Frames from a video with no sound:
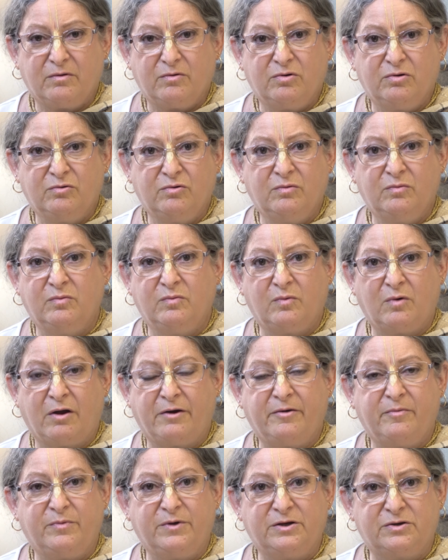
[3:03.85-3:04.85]
who
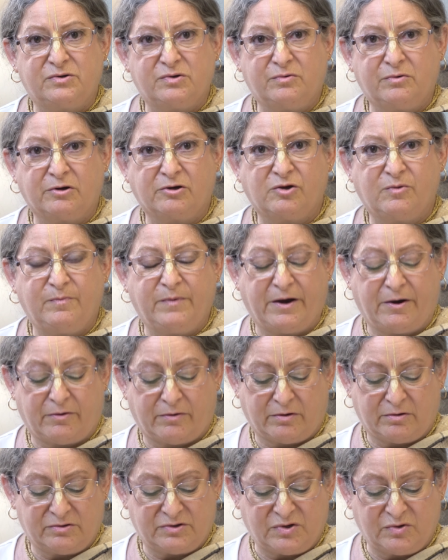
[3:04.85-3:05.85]
want to be
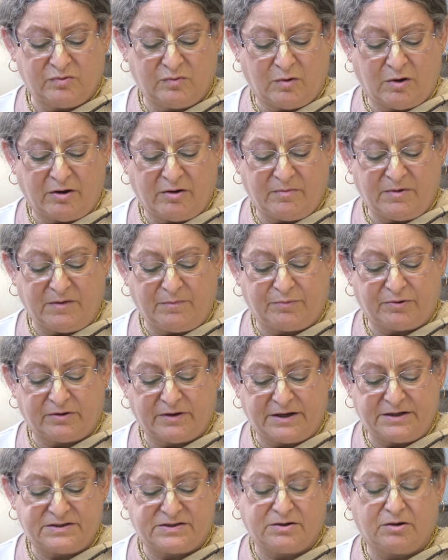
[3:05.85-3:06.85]
torchbearers, who want to be
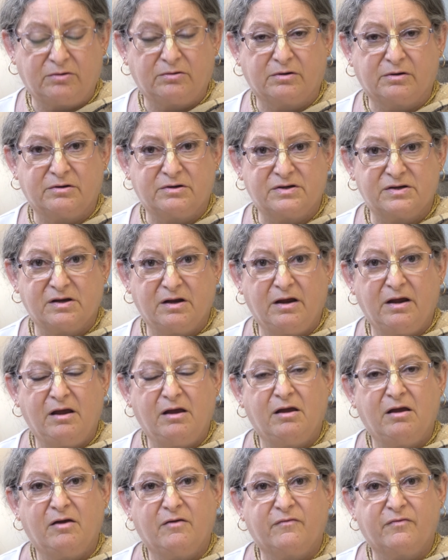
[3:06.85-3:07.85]
placeholders
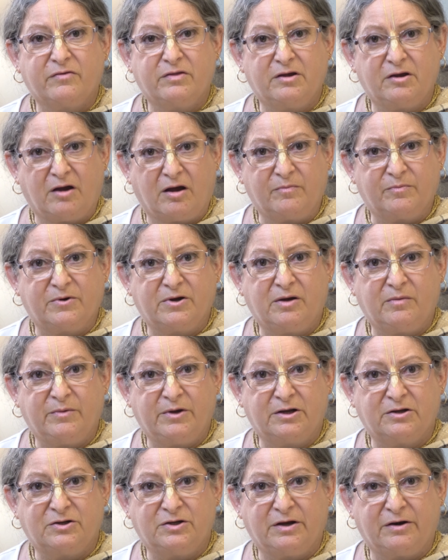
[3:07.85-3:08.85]
for the
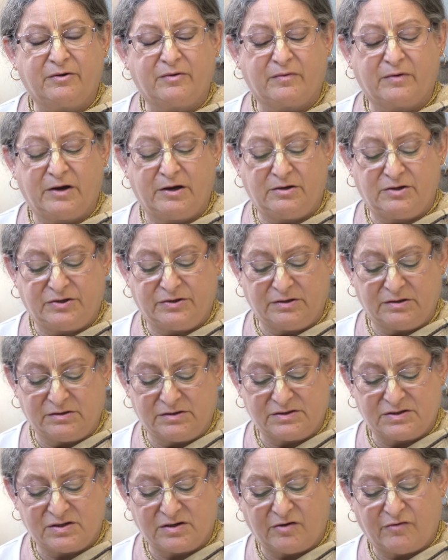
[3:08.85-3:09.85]
upcoming
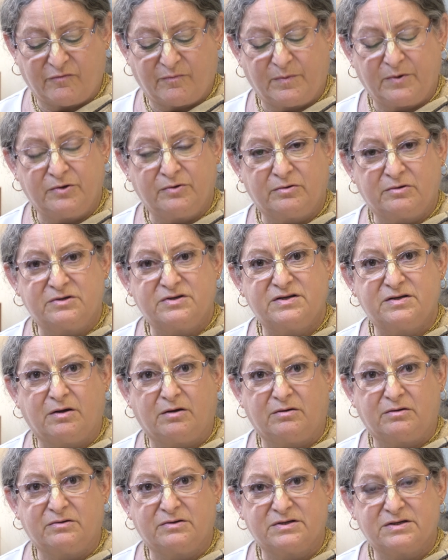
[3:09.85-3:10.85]
generations of pure
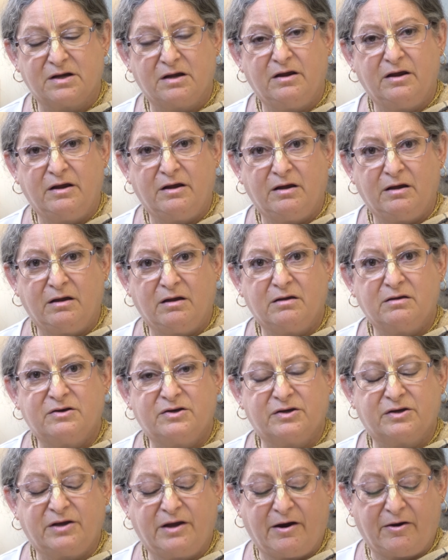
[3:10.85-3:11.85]
souls
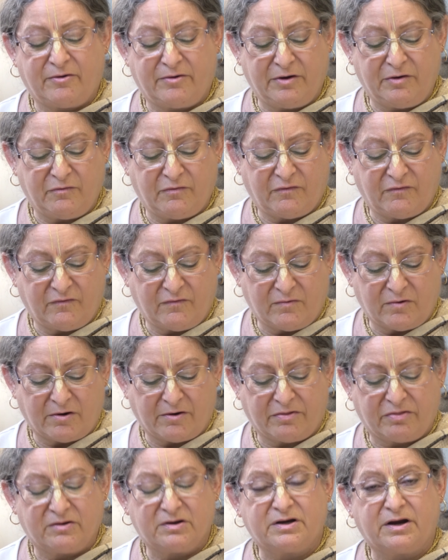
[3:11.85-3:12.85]
to carry
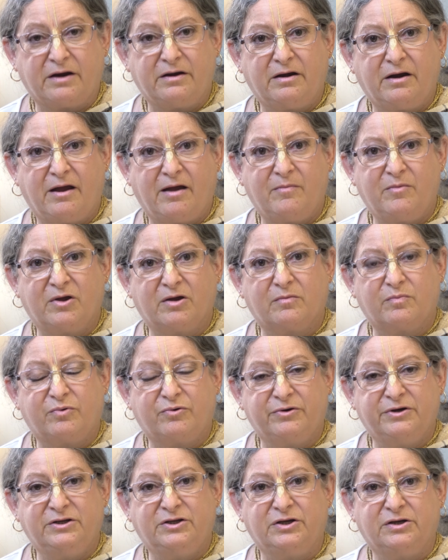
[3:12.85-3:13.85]
forth the dynamic
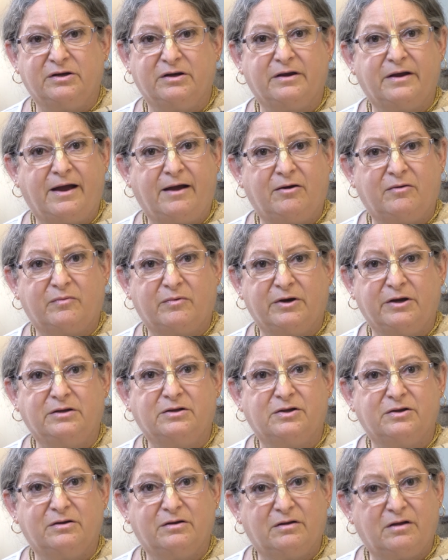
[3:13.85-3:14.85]
preaching
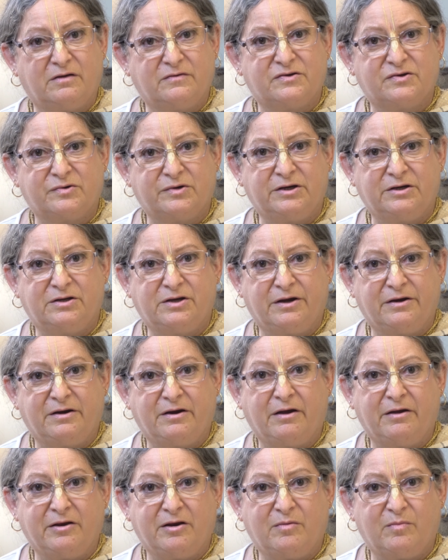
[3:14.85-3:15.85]
outreach of Sri
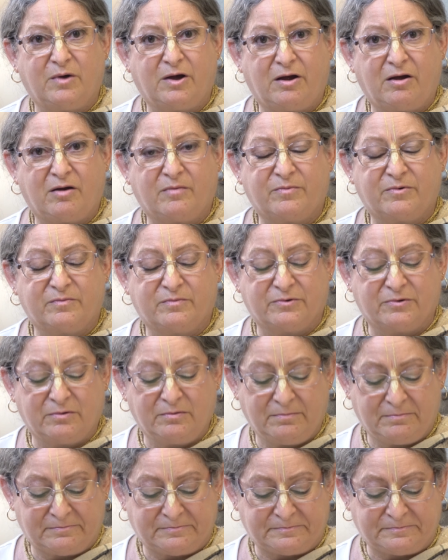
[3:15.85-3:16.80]
Chaitanya Mahaprabhu.